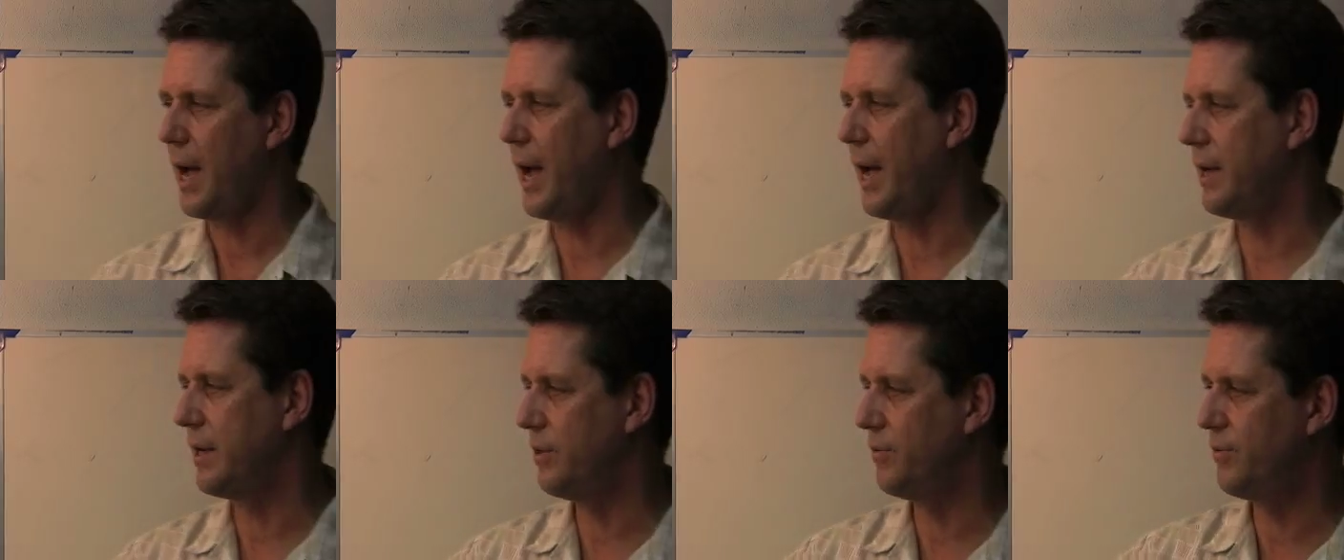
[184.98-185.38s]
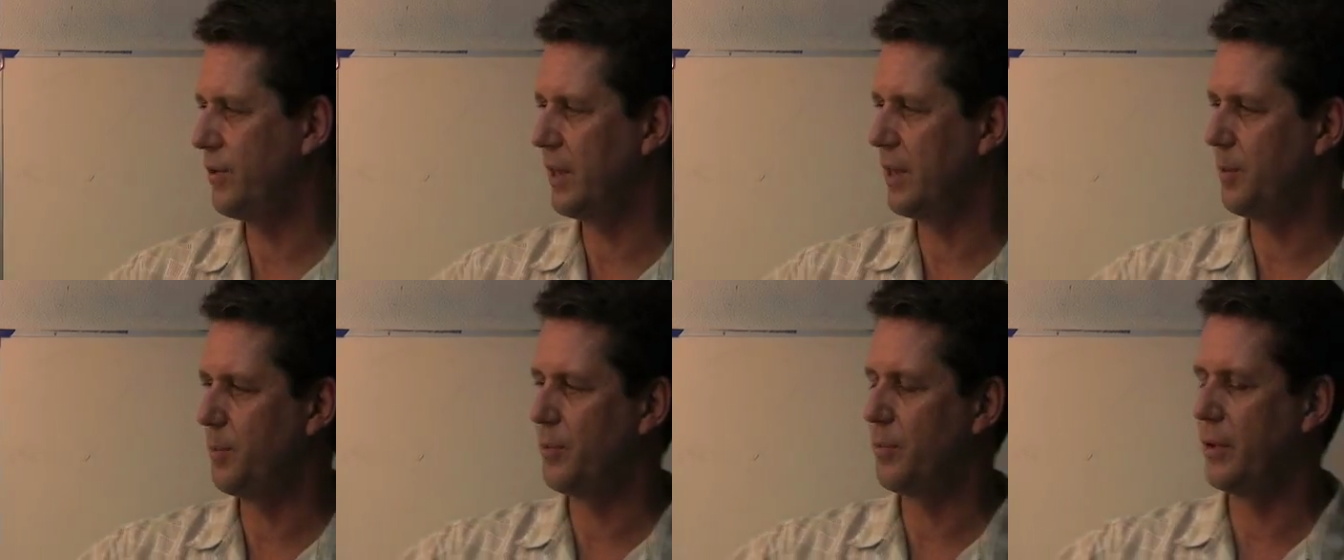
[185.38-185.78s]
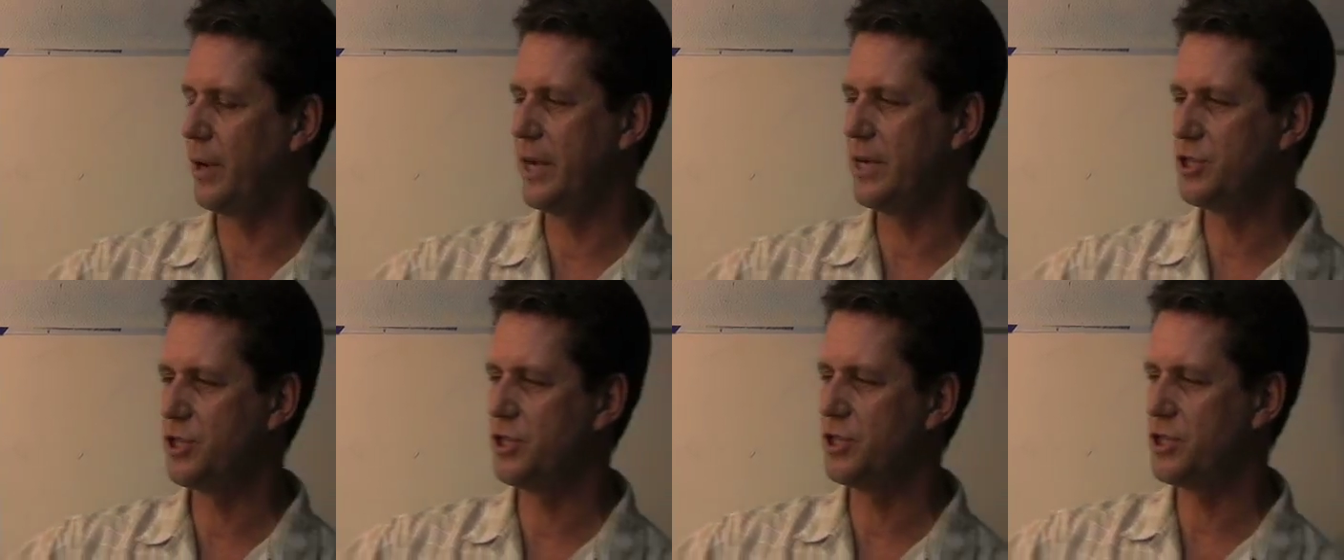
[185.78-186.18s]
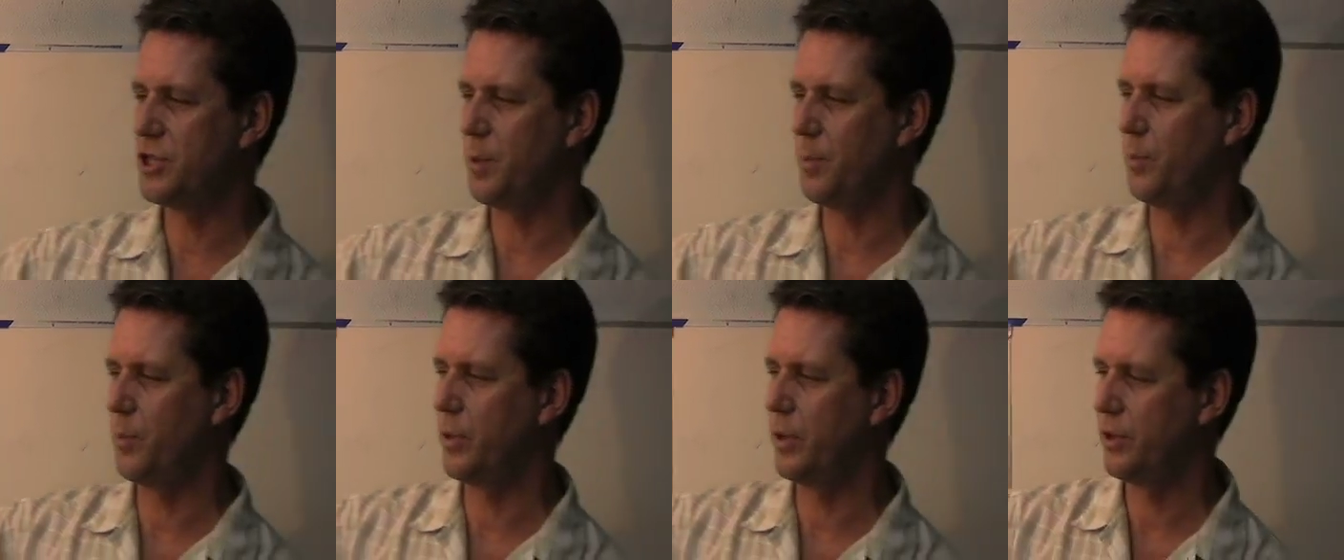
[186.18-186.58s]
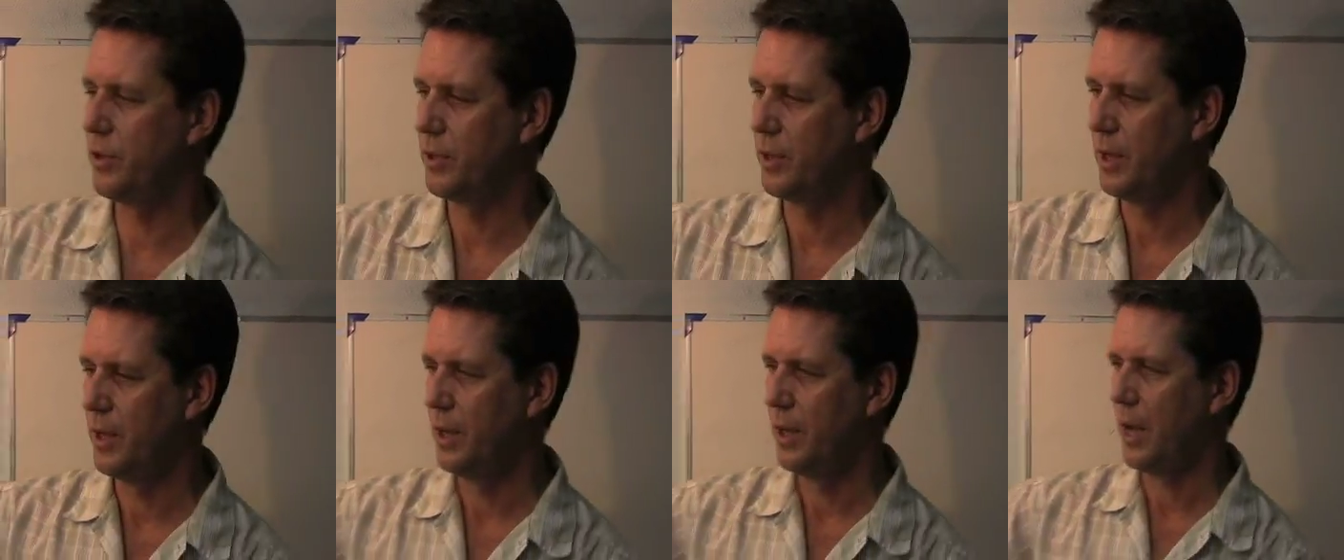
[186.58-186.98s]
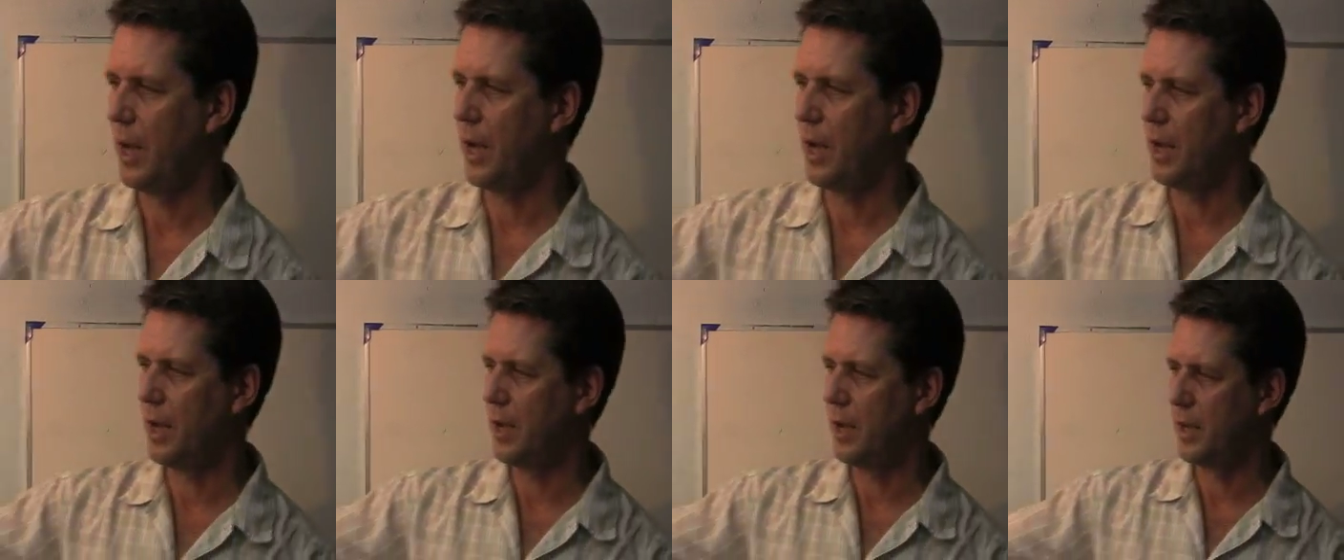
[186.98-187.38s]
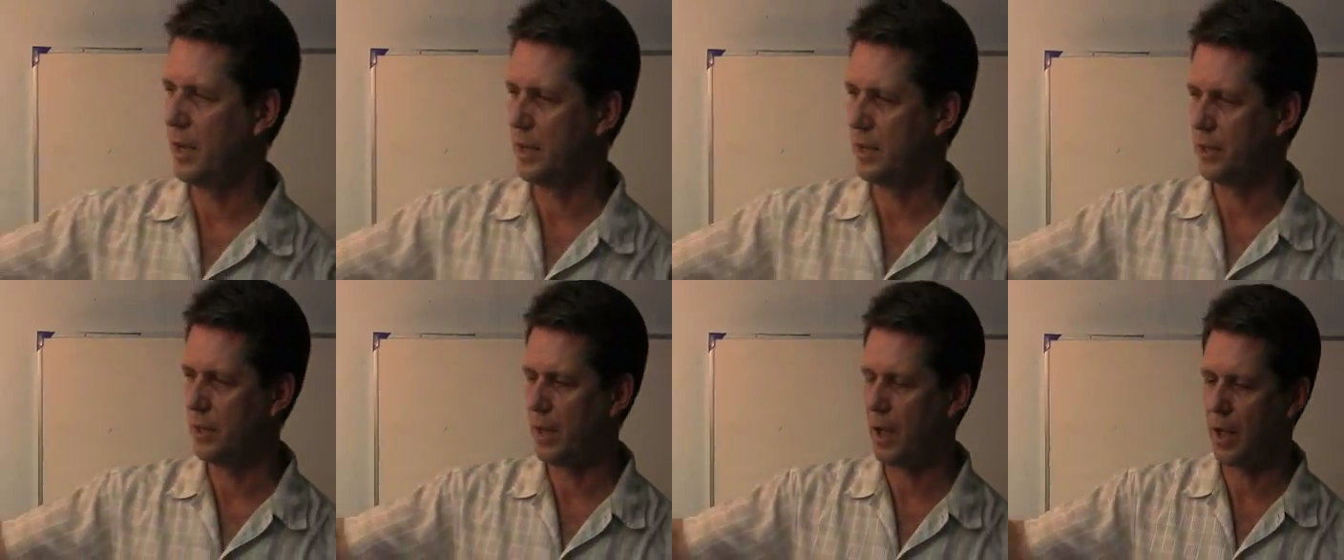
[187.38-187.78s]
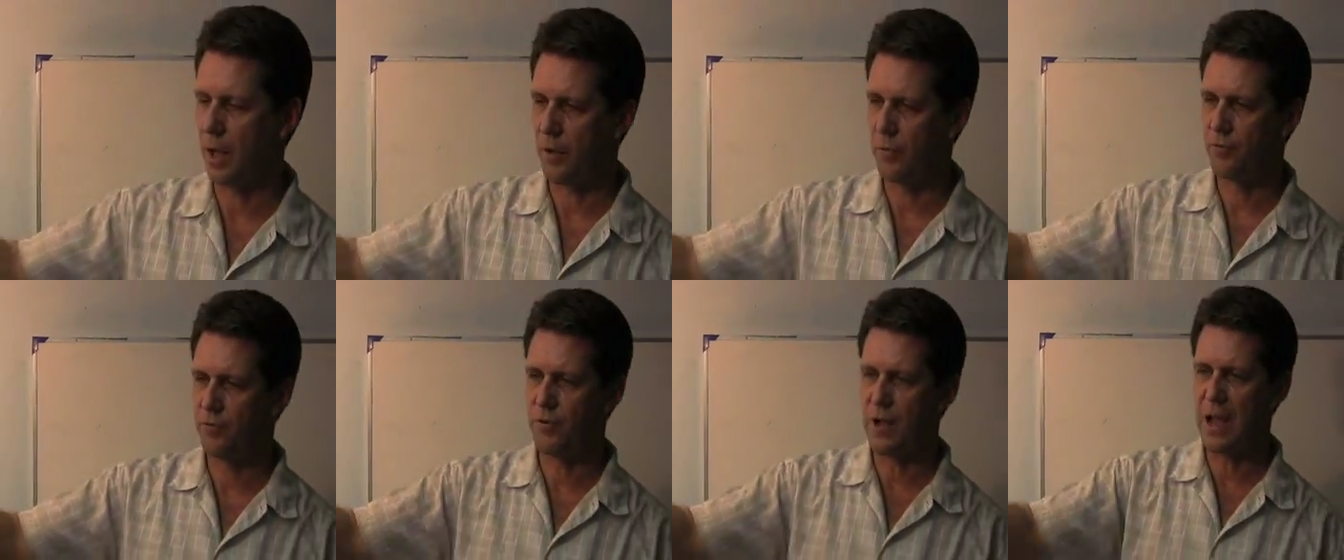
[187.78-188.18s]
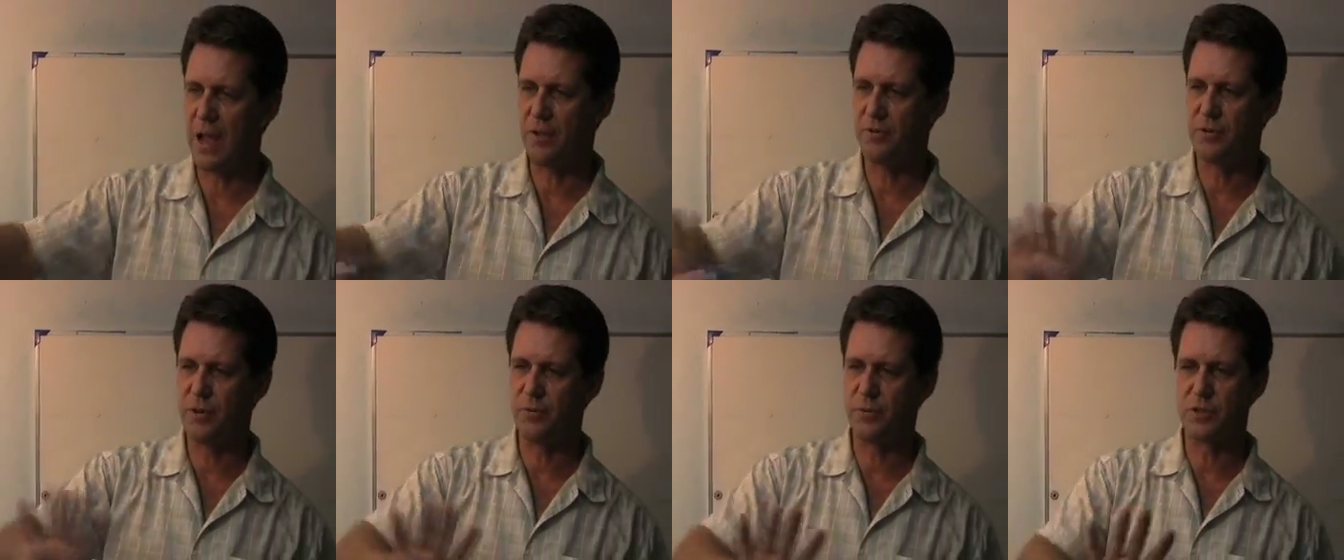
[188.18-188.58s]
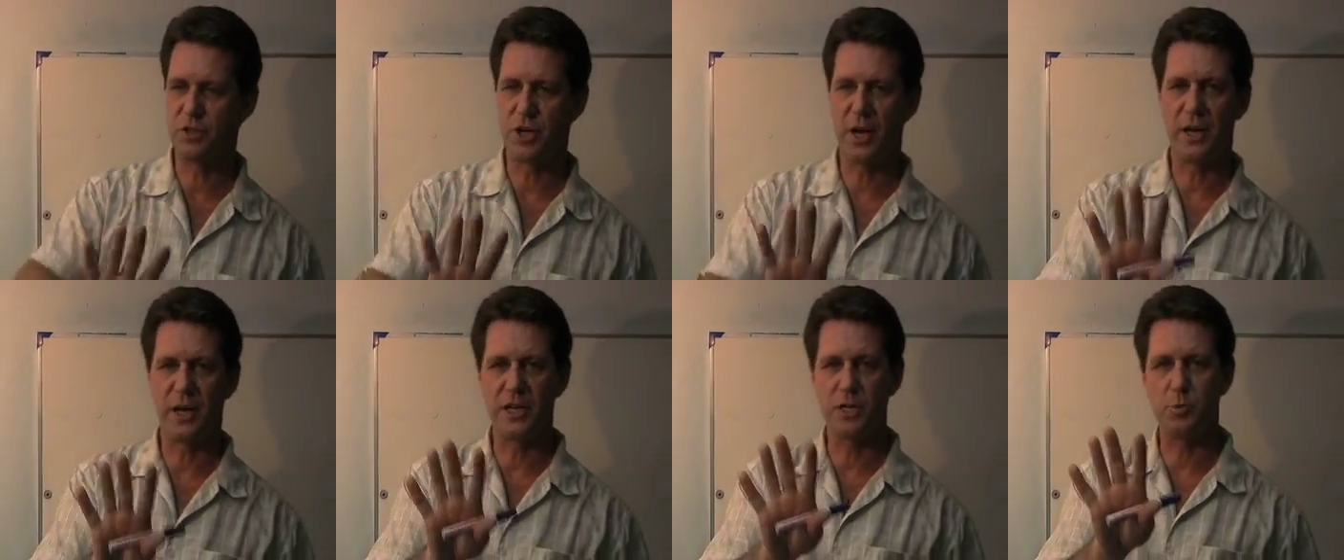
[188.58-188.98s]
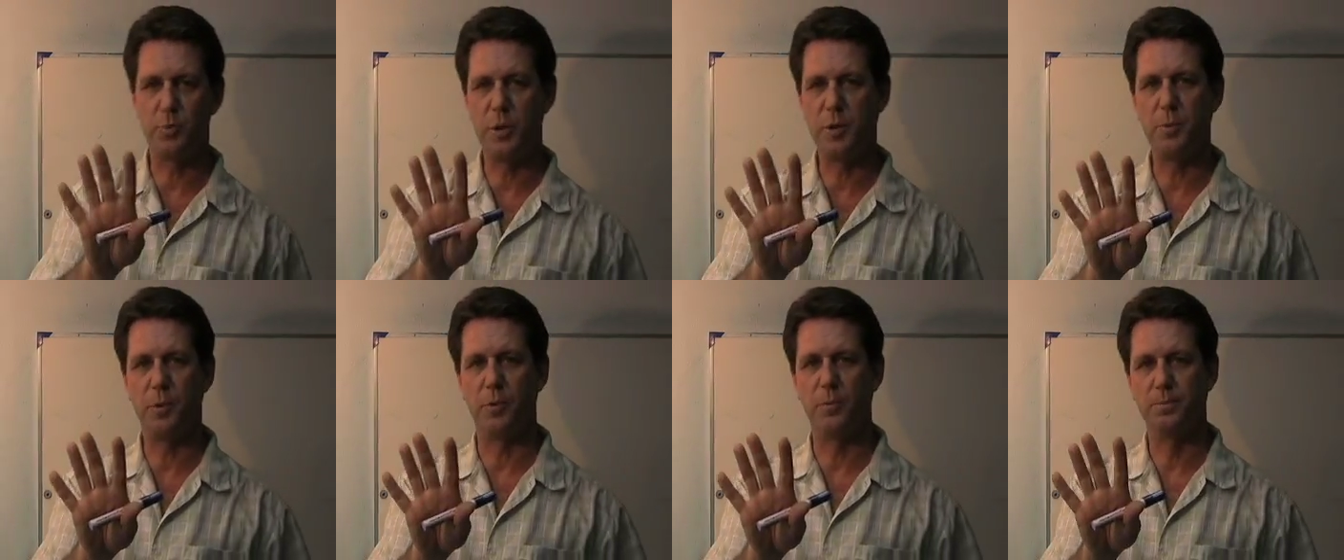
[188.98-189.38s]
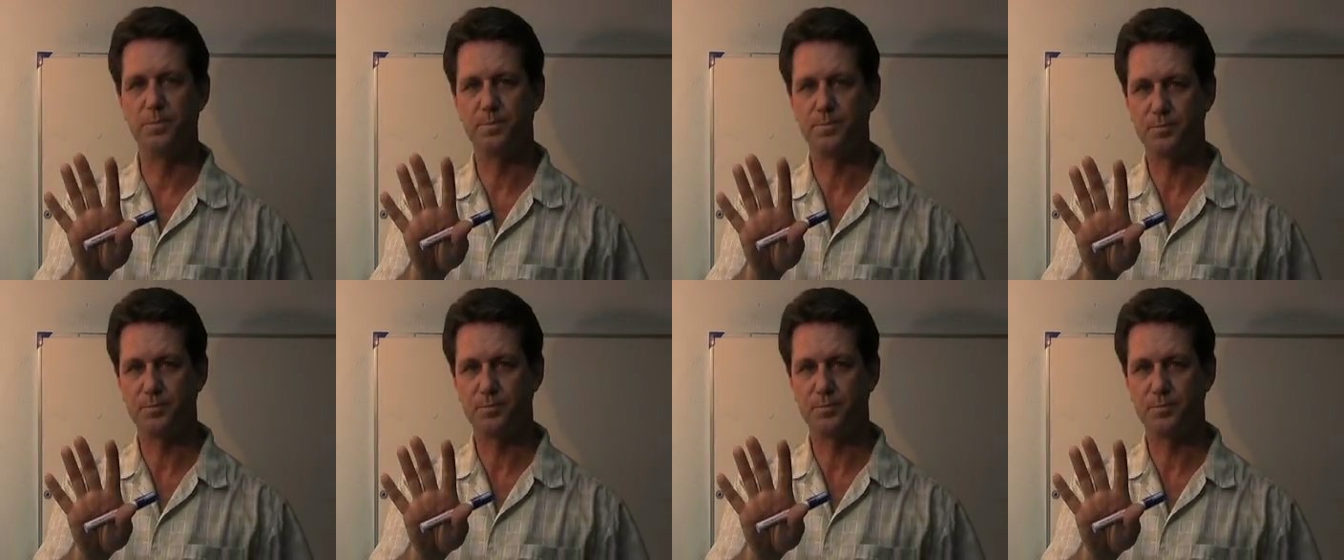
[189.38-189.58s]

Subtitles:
I develop a relationship with 5 different Chinese people.